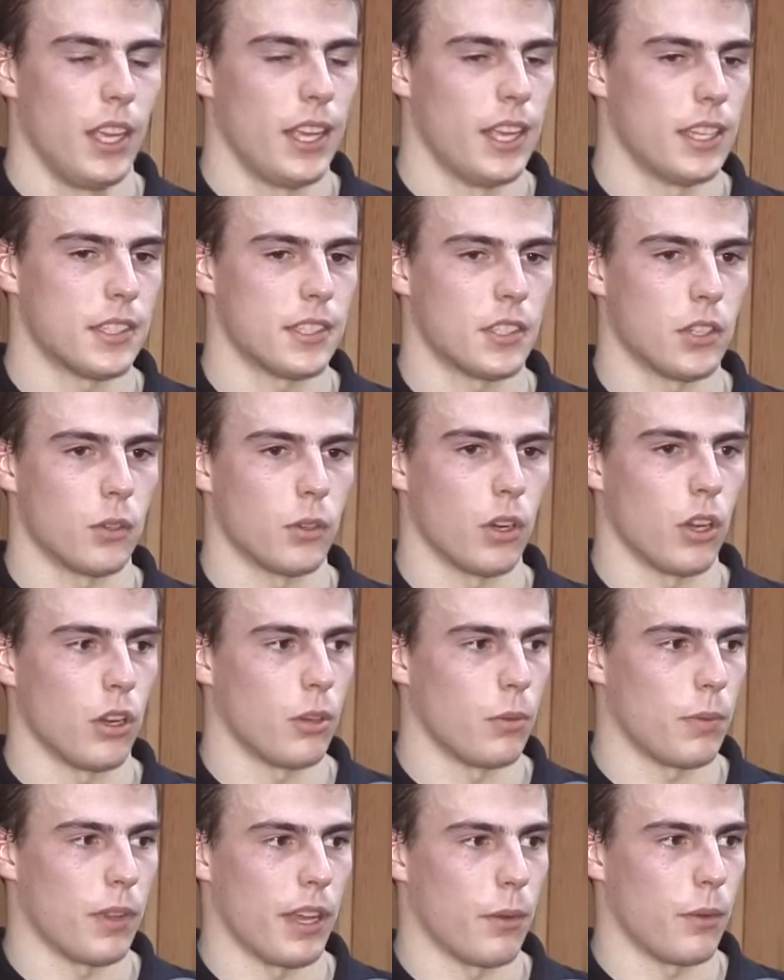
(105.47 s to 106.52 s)
it's still not
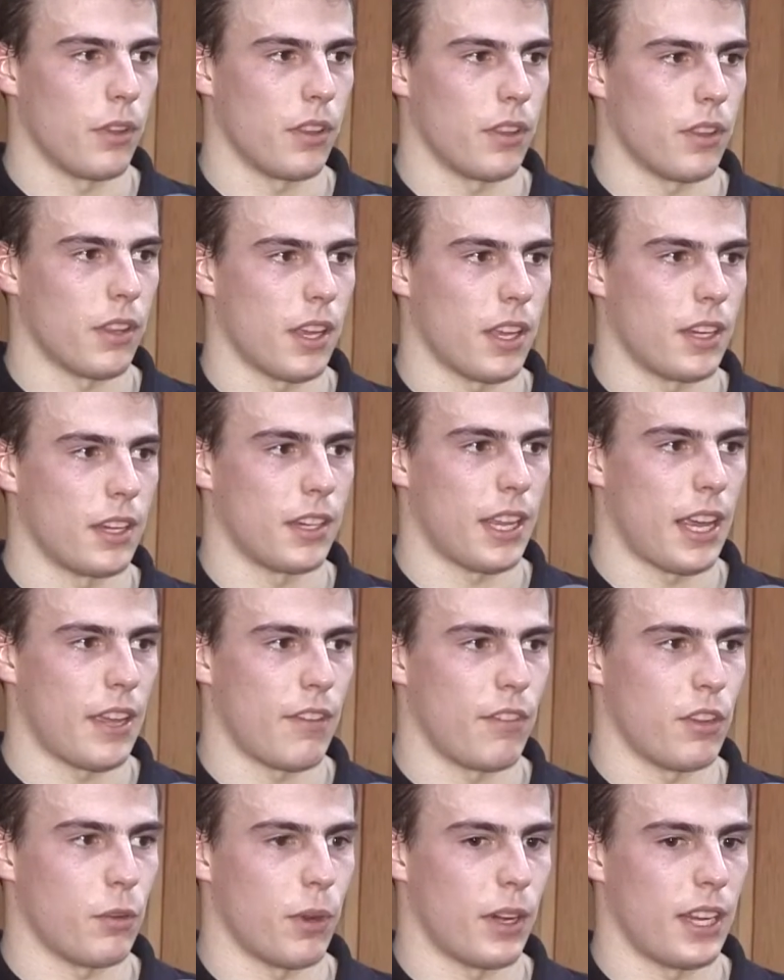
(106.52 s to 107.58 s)
up there with that
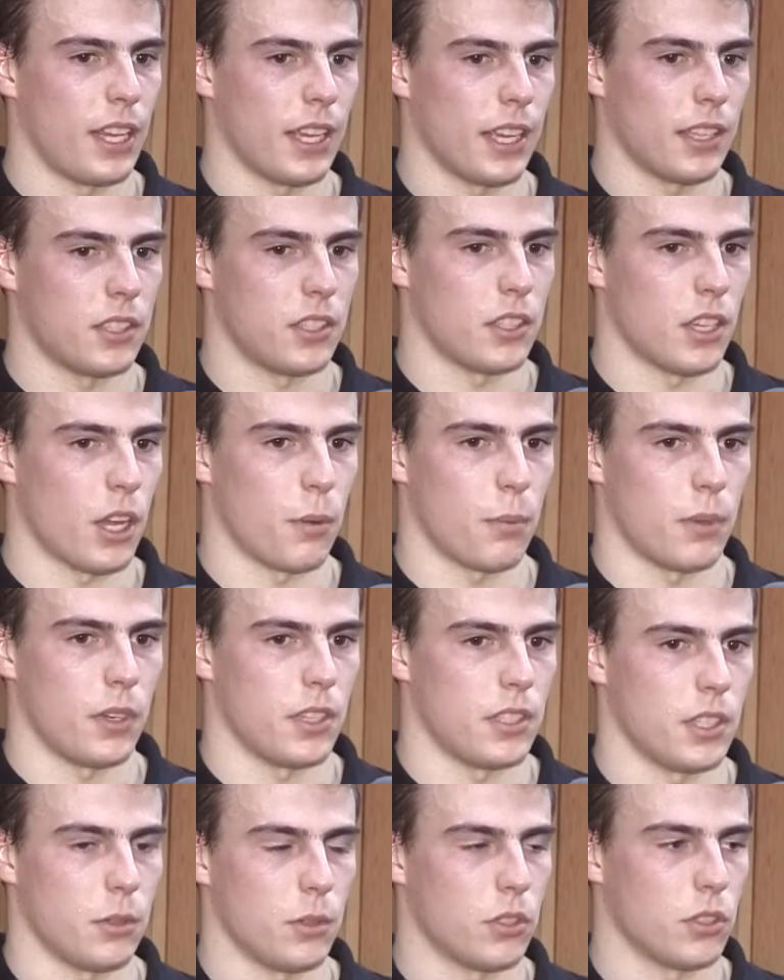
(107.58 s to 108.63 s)
David. When he gets his
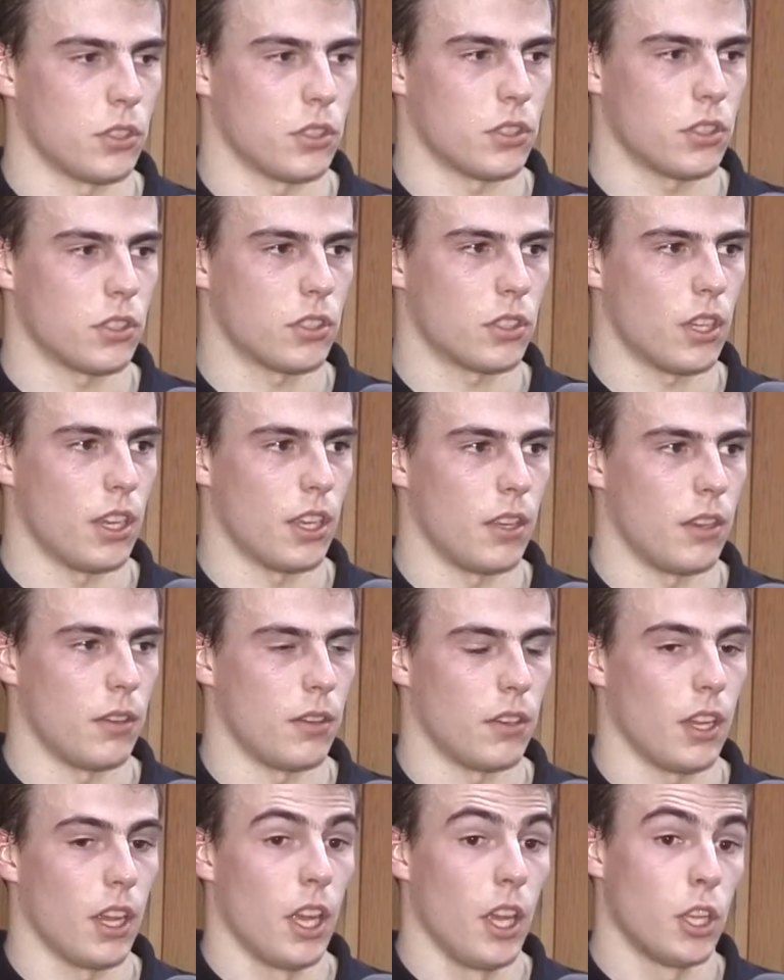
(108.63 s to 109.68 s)
openings, he was just,
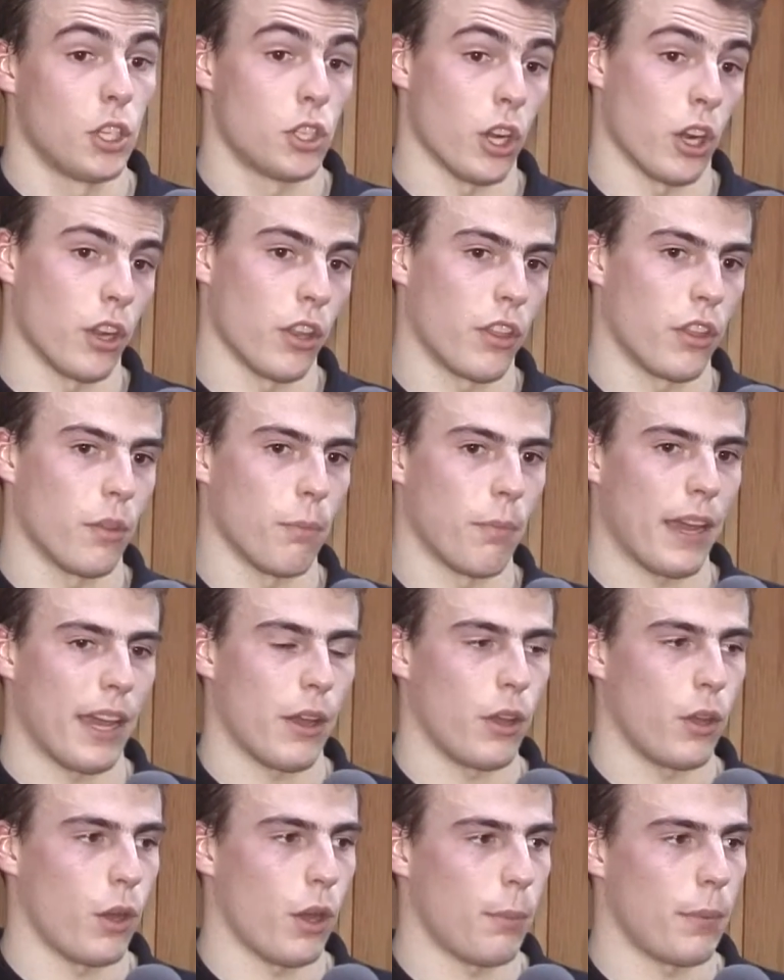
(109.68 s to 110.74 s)
and Jonathan
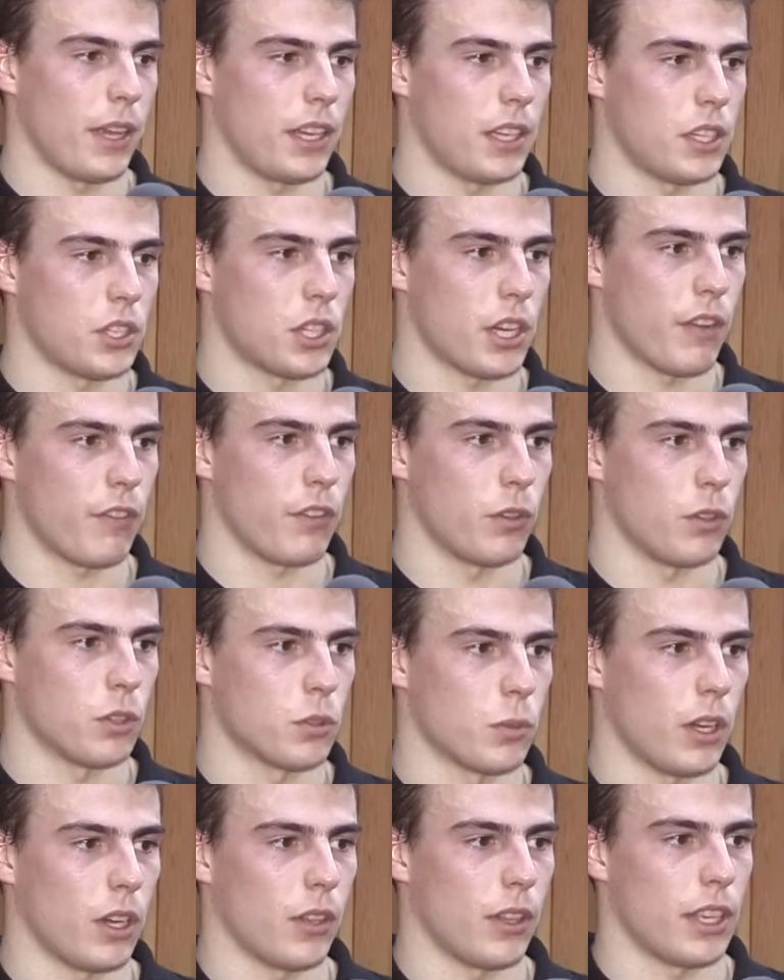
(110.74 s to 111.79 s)
Power, who I played in Sheffield as
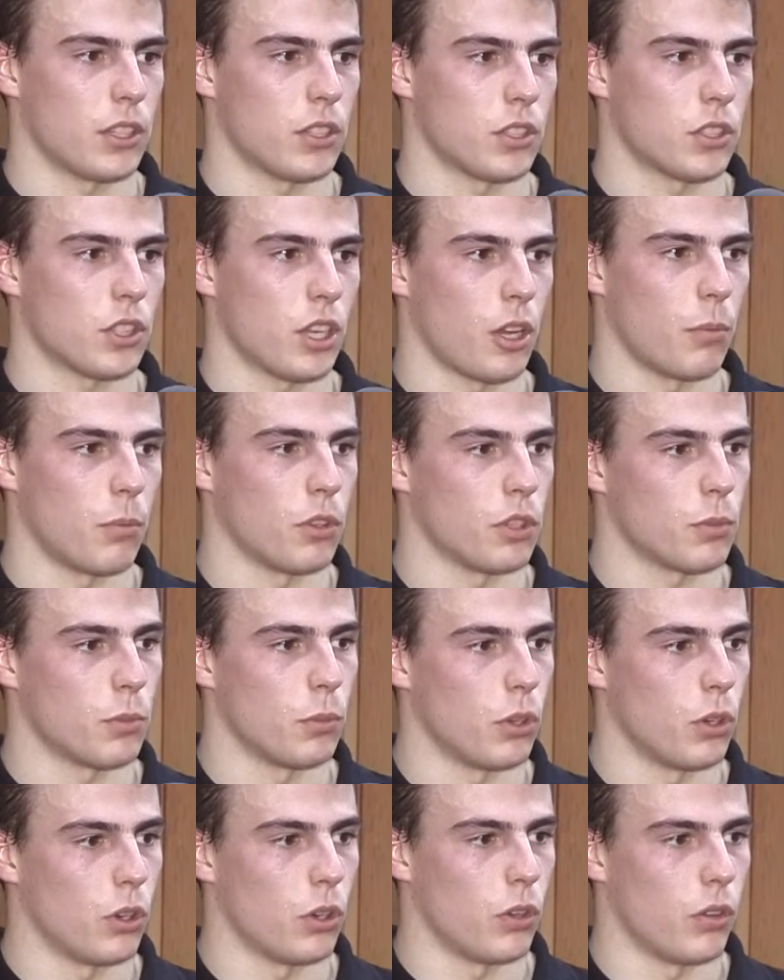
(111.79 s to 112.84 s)
well, they're just so much
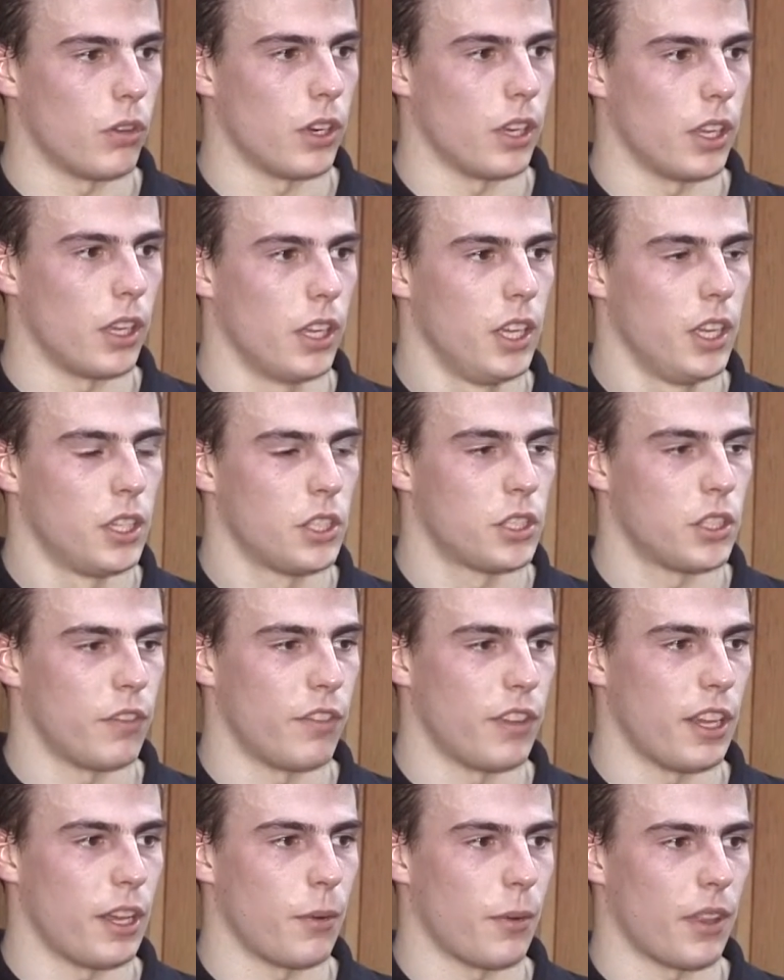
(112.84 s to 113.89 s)
more
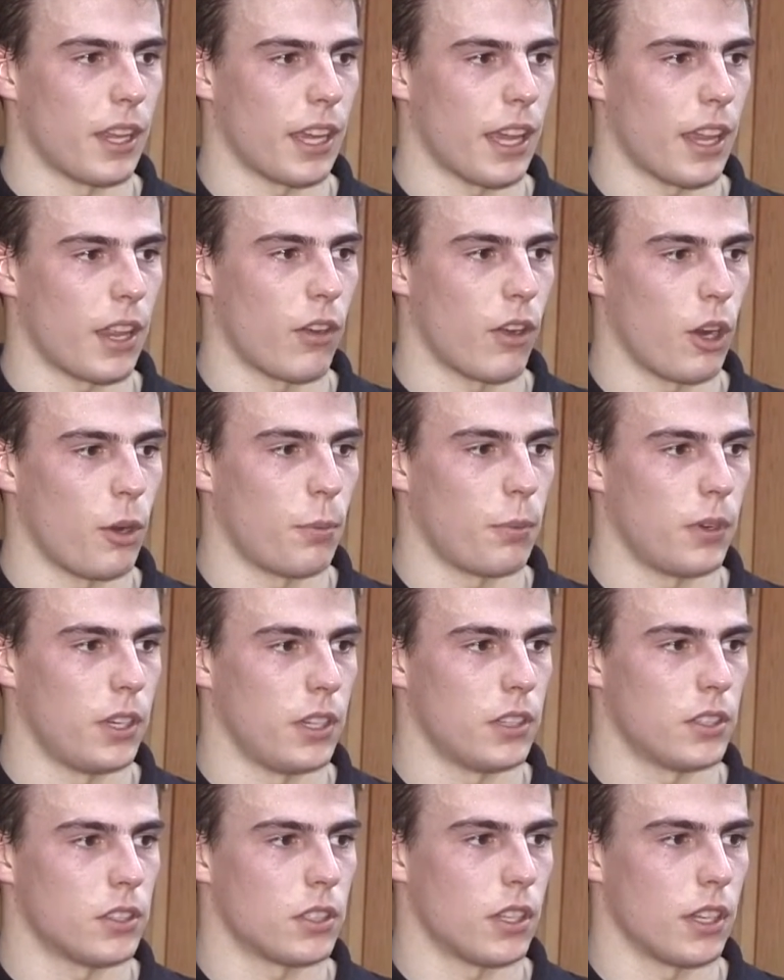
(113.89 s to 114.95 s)
severe when they get their
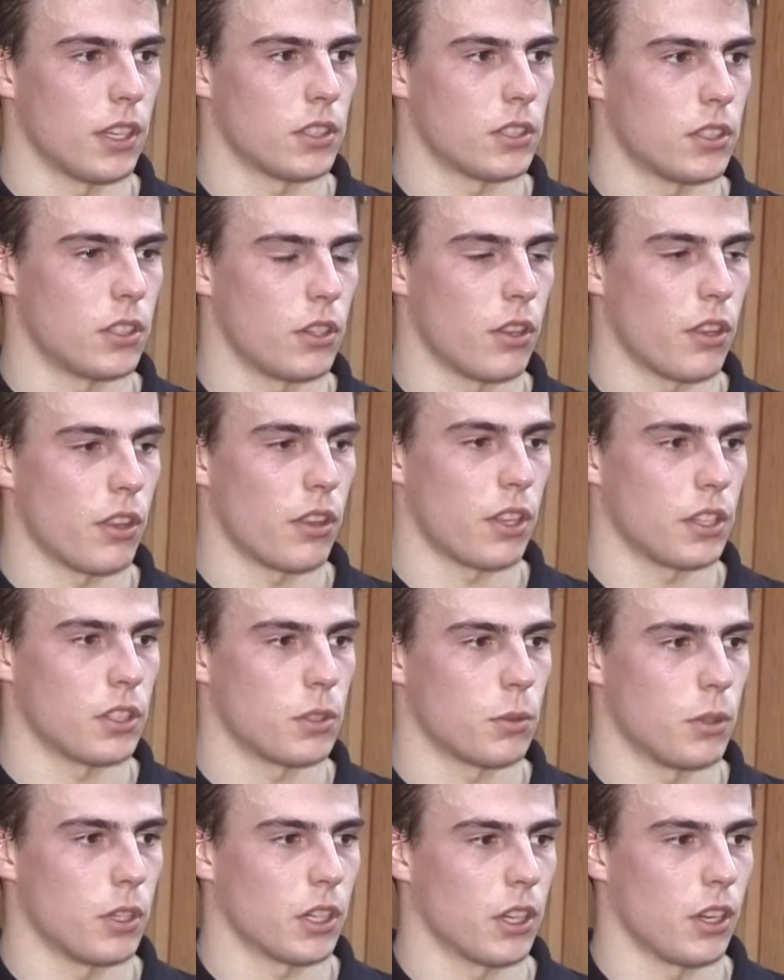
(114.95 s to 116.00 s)
openings, so that's another thing
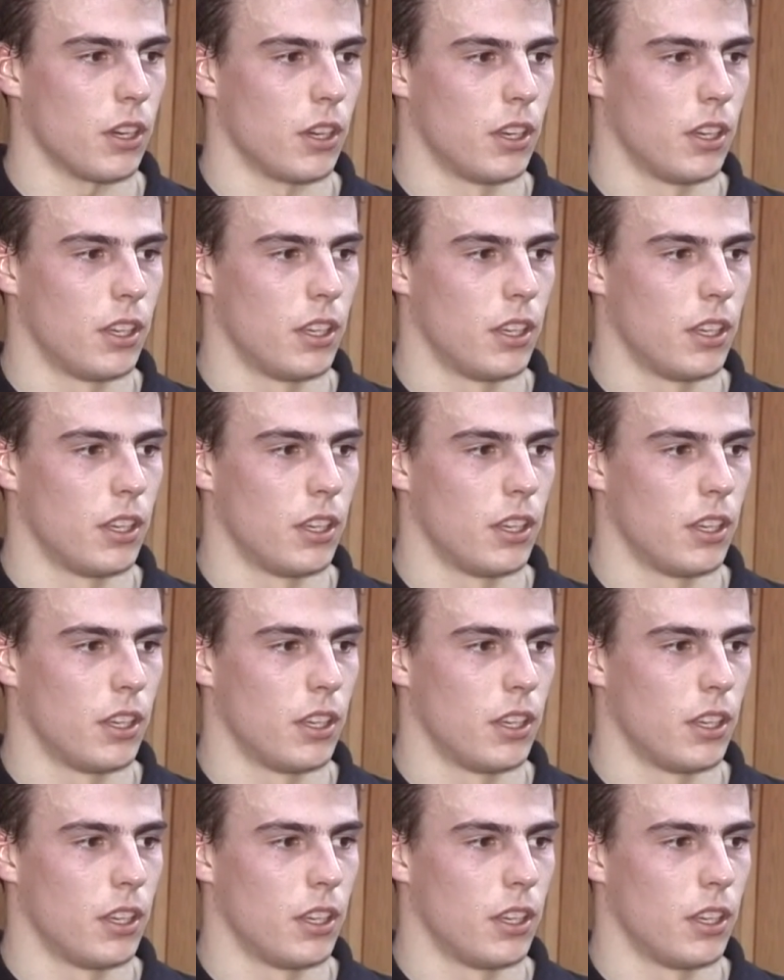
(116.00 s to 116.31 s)
to work on.